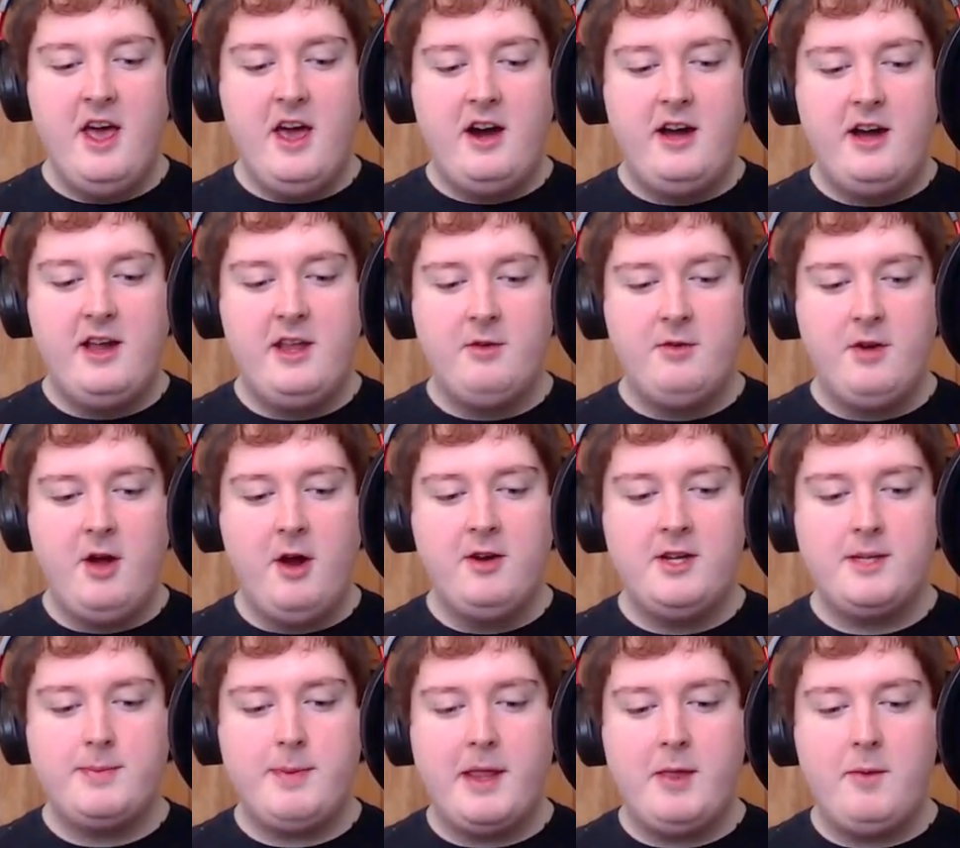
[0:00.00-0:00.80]
And you'll
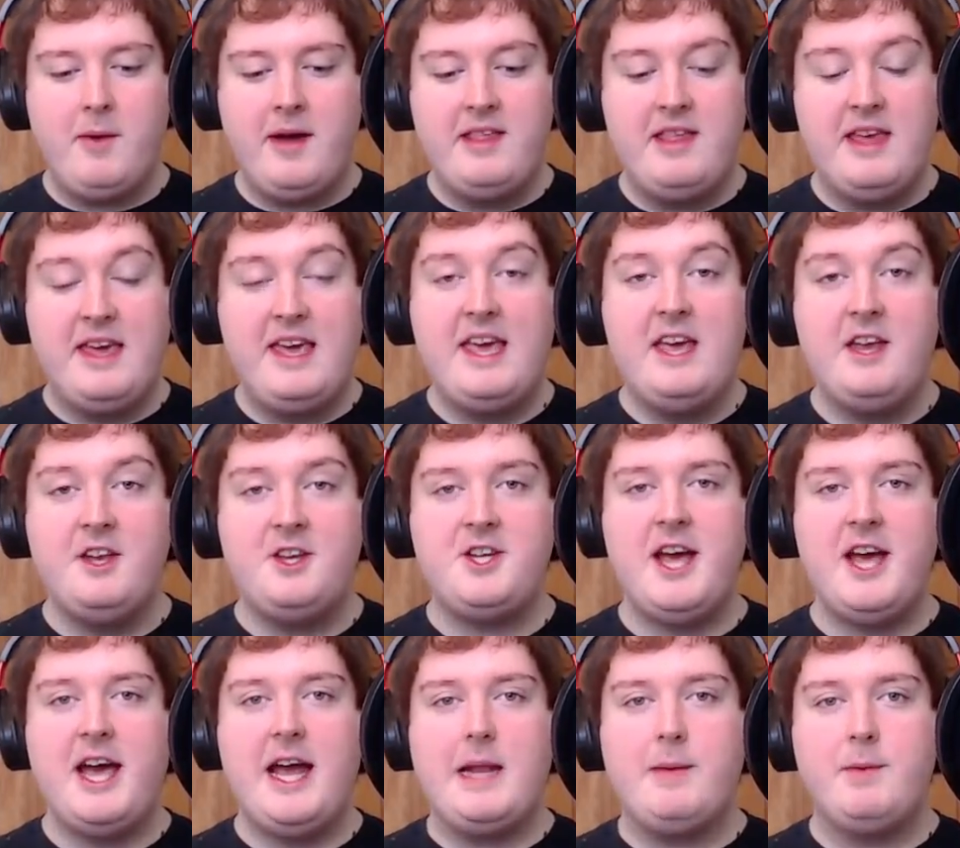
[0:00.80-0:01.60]
notice, by the way, that each
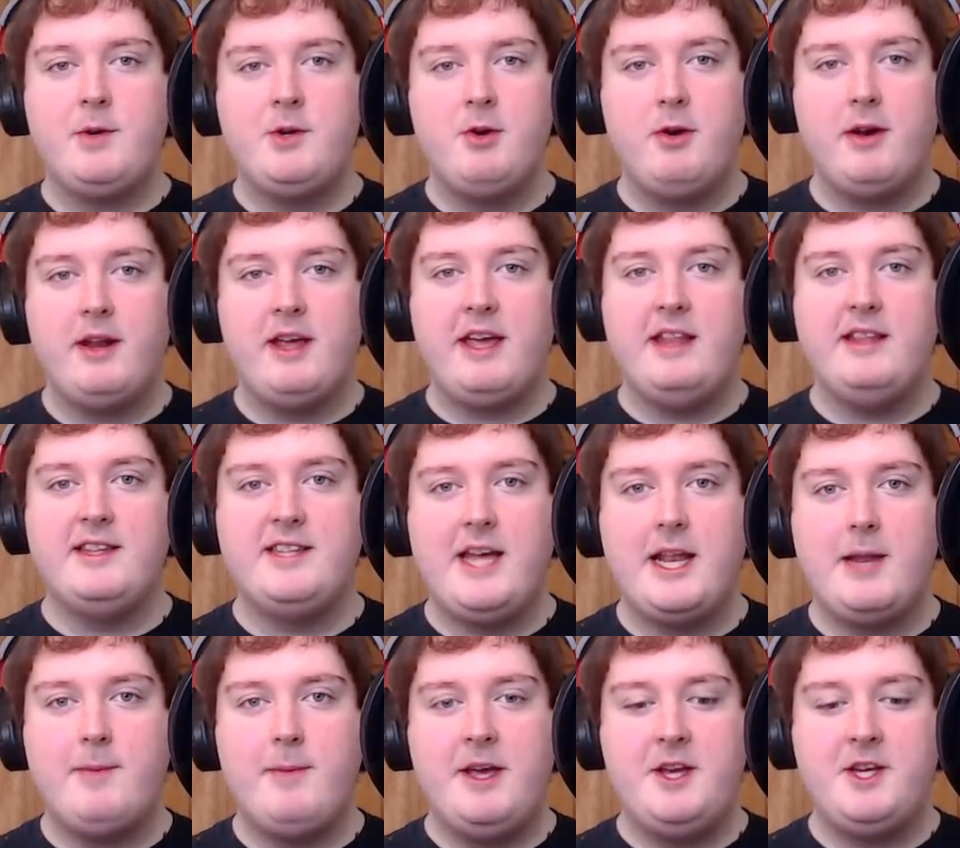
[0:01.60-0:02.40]
animatronic in this
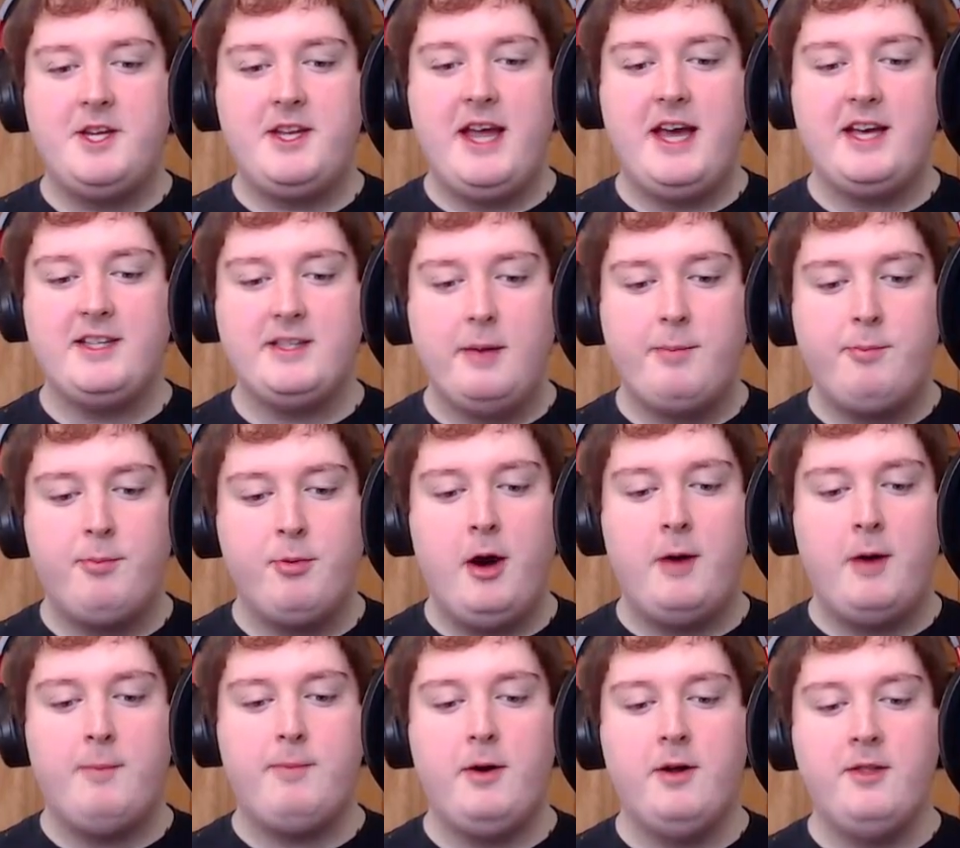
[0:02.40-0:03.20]
animation has a
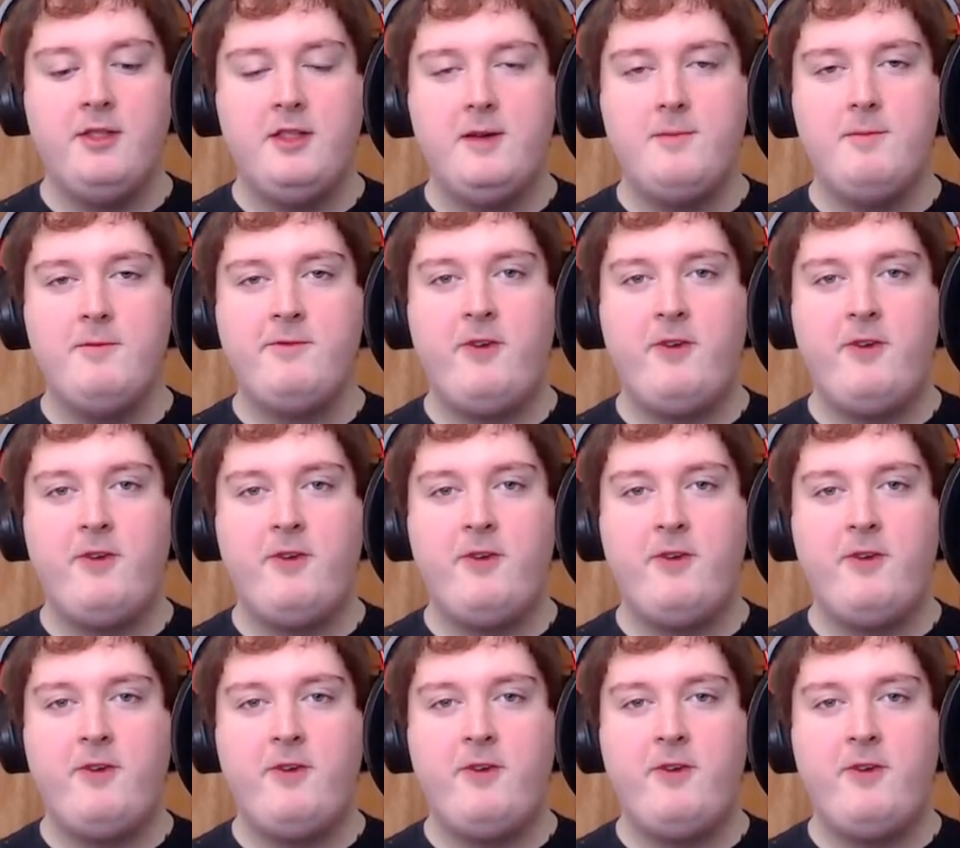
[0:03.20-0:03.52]
prop on them.